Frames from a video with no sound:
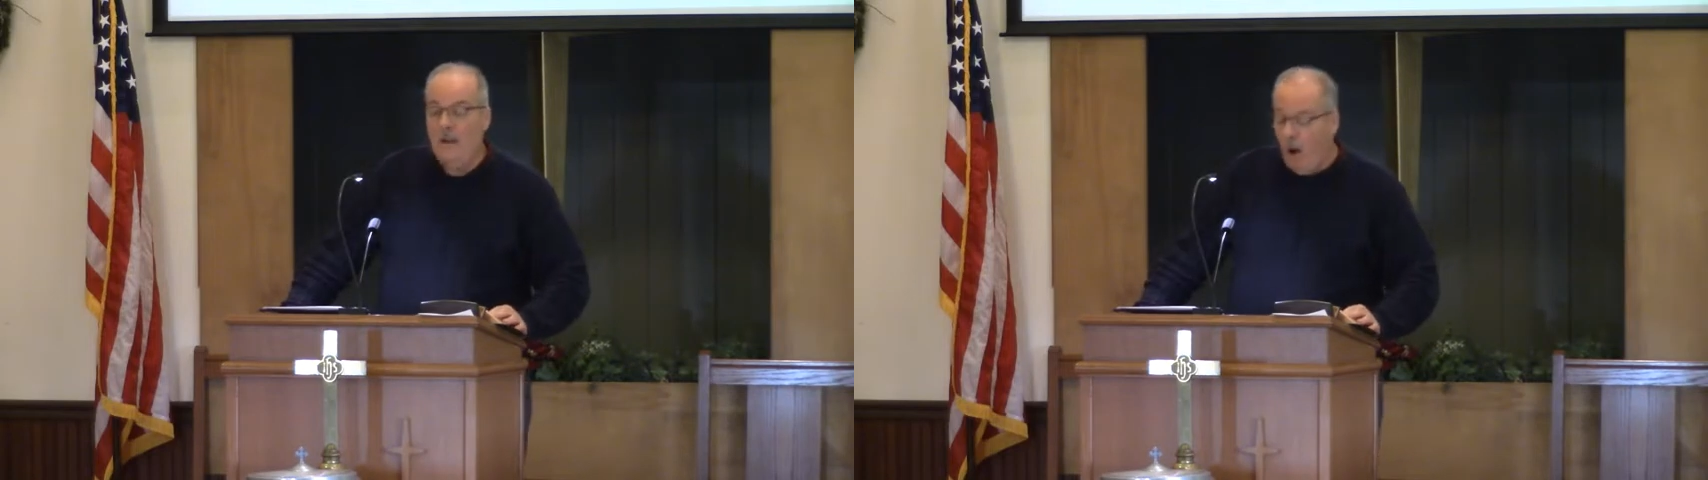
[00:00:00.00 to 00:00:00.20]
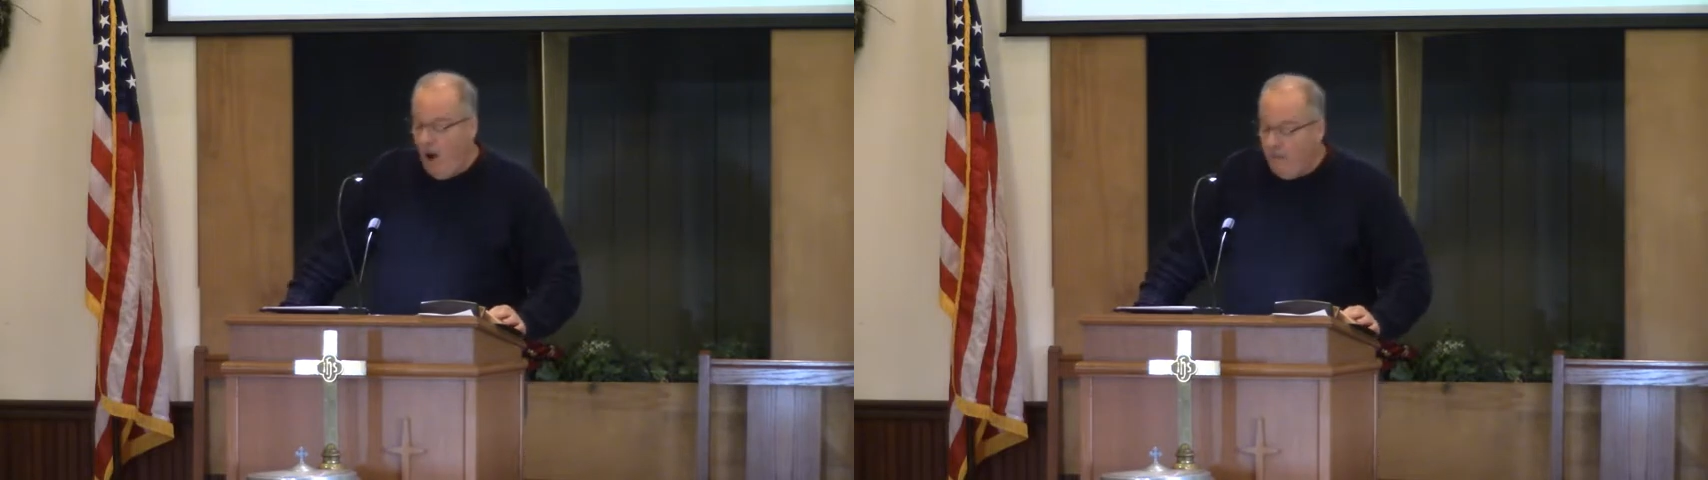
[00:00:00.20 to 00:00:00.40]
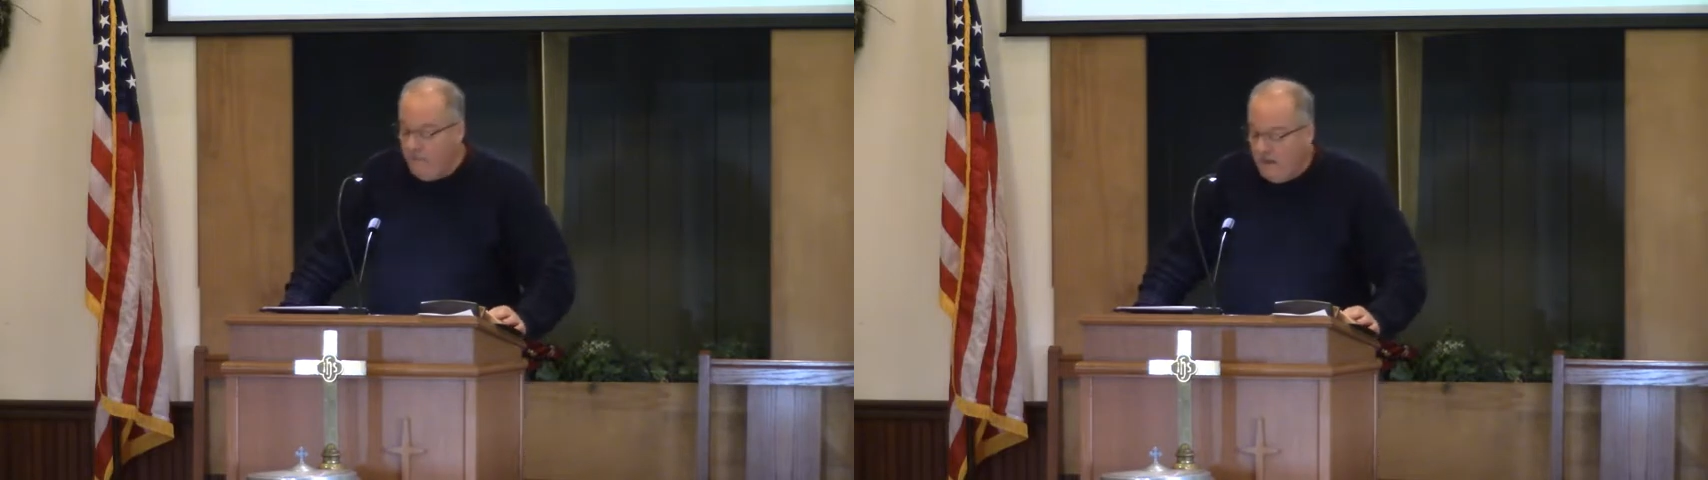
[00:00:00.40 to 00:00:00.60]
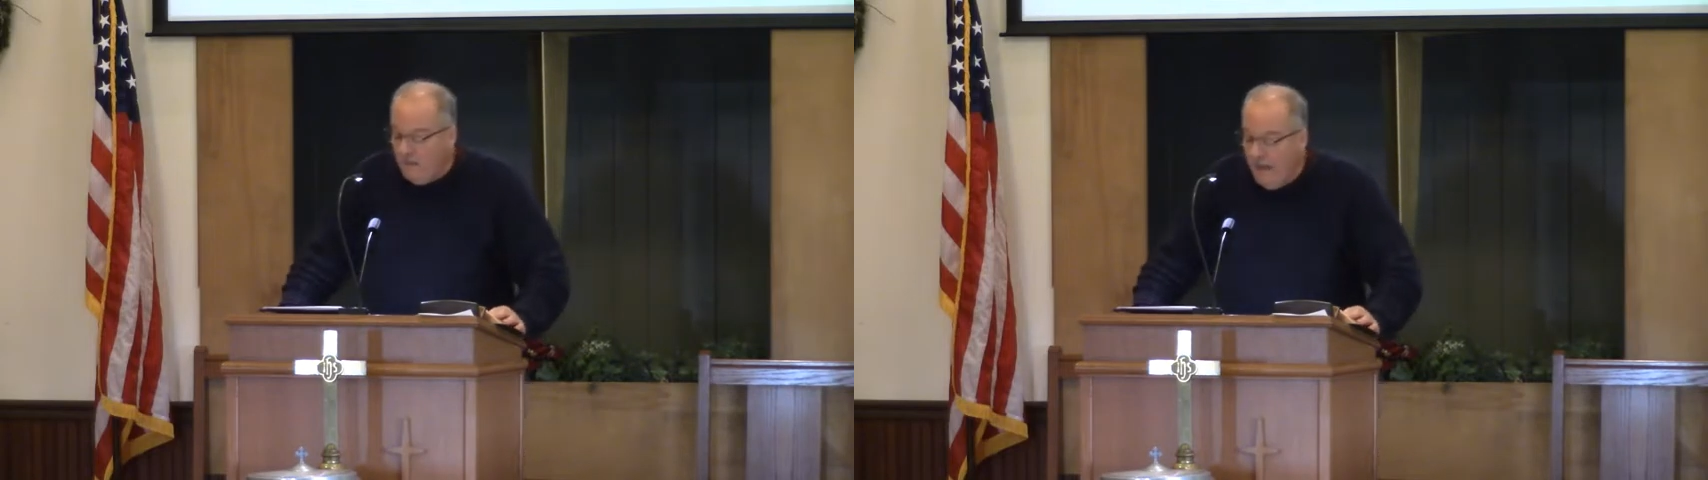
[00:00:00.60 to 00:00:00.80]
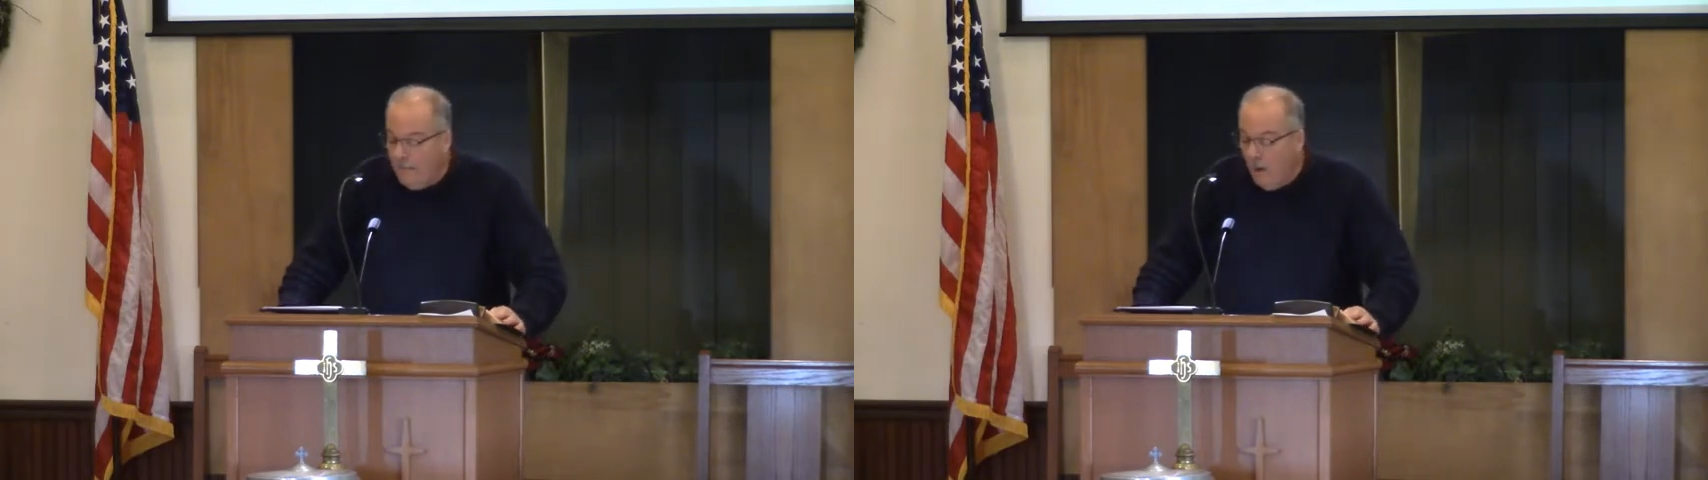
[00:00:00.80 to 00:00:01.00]

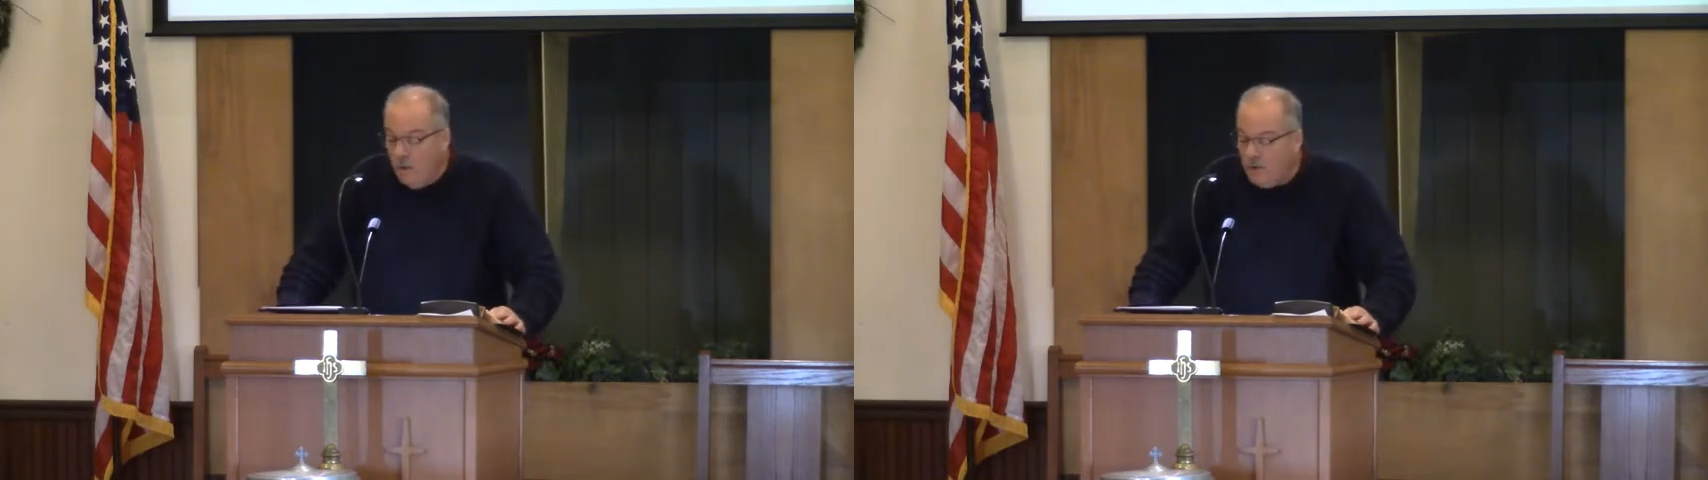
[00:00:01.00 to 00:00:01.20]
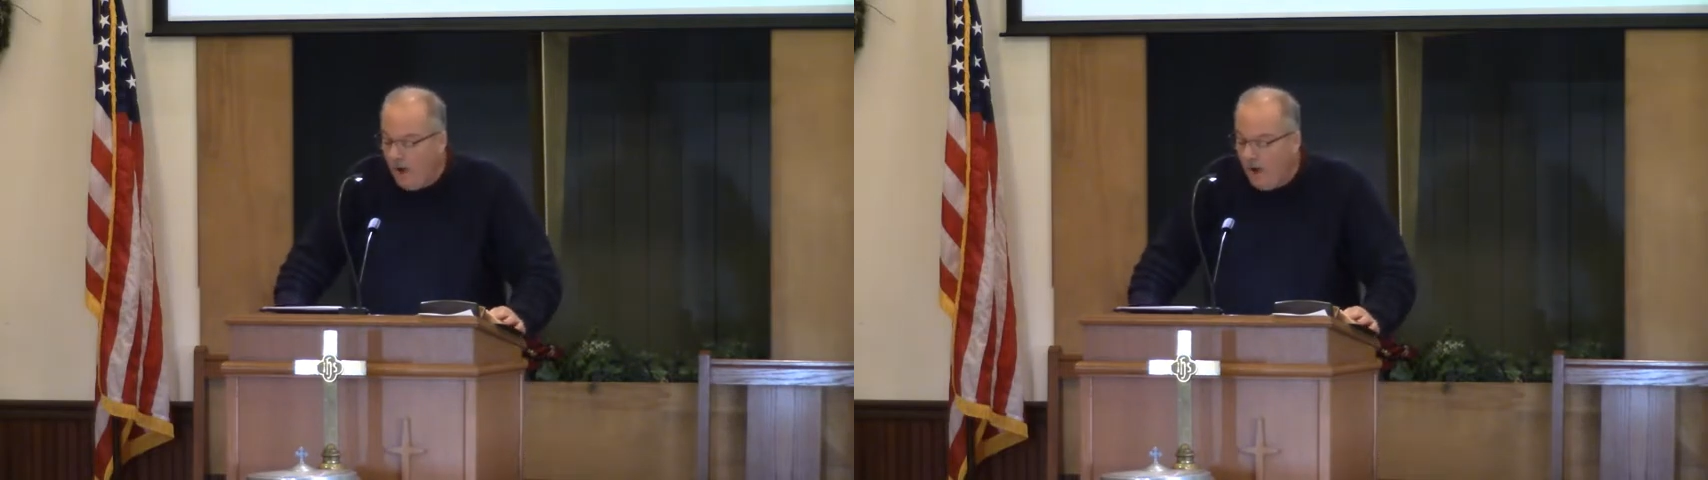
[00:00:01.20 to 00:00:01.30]
often and most